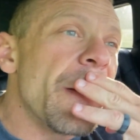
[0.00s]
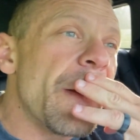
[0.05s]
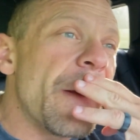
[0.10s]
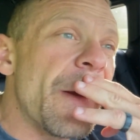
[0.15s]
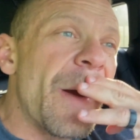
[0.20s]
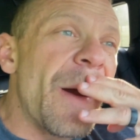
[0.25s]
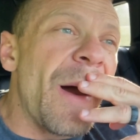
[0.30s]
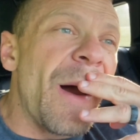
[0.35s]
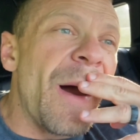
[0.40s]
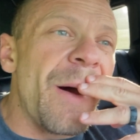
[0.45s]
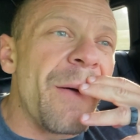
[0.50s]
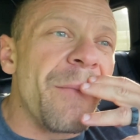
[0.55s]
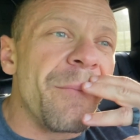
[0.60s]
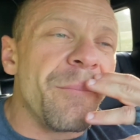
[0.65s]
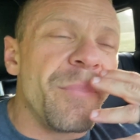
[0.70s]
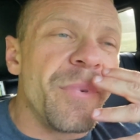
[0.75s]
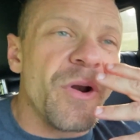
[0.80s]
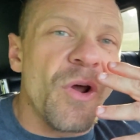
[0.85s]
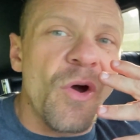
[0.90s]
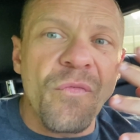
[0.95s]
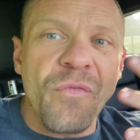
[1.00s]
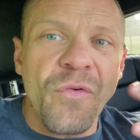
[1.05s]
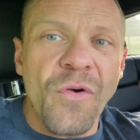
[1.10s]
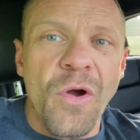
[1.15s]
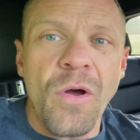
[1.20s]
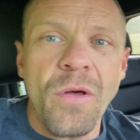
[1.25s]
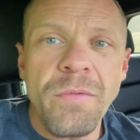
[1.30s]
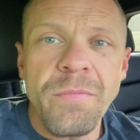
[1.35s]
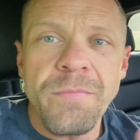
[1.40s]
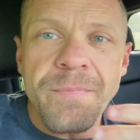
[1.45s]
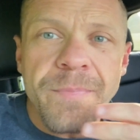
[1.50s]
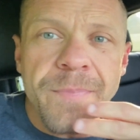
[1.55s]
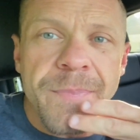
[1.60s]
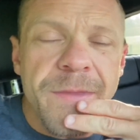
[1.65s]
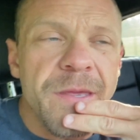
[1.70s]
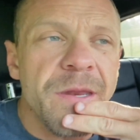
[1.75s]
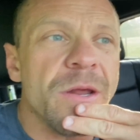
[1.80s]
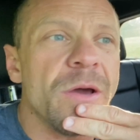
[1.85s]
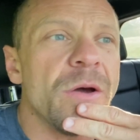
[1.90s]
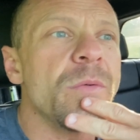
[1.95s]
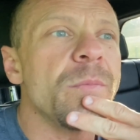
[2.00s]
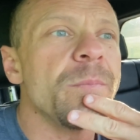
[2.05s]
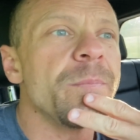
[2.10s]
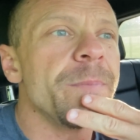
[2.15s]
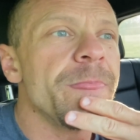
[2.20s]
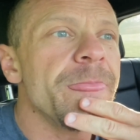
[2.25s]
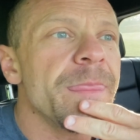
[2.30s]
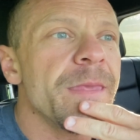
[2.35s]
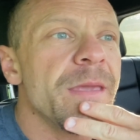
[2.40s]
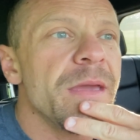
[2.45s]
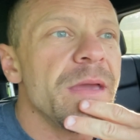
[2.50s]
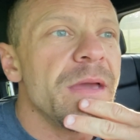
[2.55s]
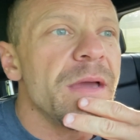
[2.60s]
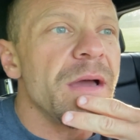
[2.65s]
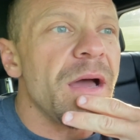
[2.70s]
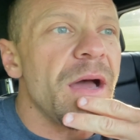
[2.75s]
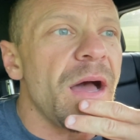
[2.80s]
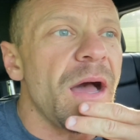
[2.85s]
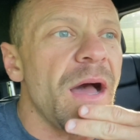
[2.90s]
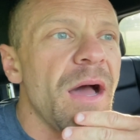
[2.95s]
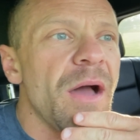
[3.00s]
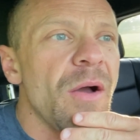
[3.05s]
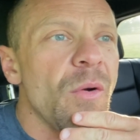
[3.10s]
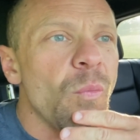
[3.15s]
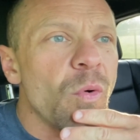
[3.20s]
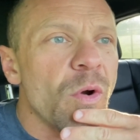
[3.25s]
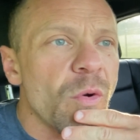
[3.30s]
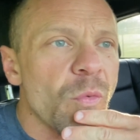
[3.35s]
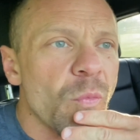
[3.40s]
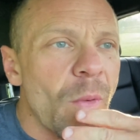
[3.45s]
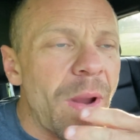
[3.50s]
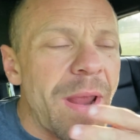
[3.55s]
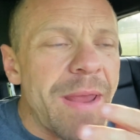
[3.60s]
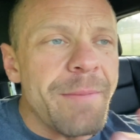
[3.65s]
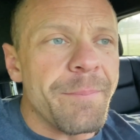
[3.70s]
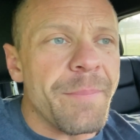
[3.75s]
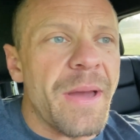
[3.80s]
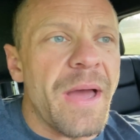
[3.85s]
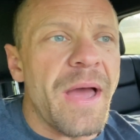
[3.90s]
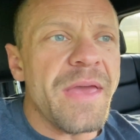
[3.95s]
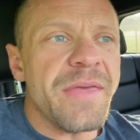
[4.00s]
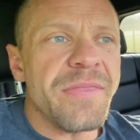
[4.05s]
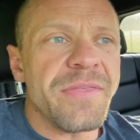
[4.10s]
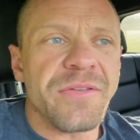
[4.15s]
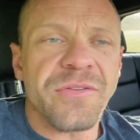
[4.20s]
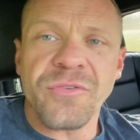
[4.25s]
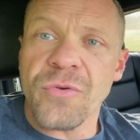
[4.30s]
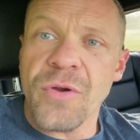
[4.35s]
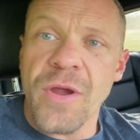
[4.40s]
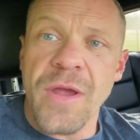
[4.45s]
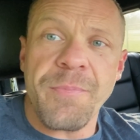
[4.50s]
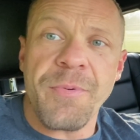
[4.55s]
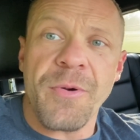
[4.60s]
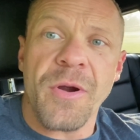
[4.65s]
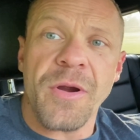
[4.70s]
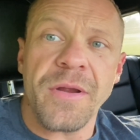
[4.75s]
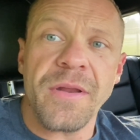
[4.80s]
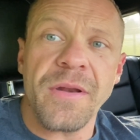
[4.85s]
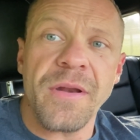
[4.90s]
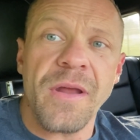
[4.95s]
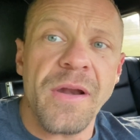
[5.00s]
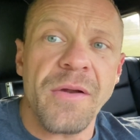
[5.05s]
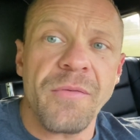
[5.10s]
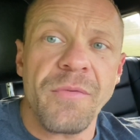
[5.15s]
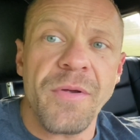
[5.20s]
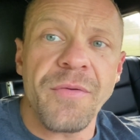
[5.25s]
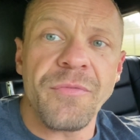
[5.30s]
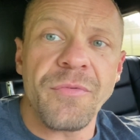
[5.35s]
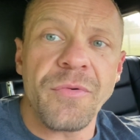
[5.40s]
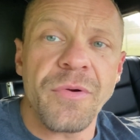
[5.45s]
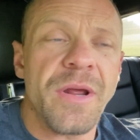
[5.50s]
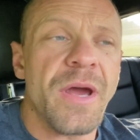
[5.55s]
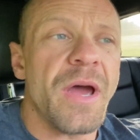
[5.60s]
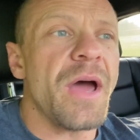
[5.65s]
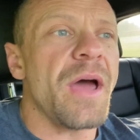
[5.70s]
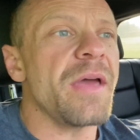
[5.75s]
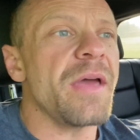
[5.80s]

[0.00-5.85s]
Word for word: Um, but overall, you know, uh, we're right by this great parking lot at Ravenwood High,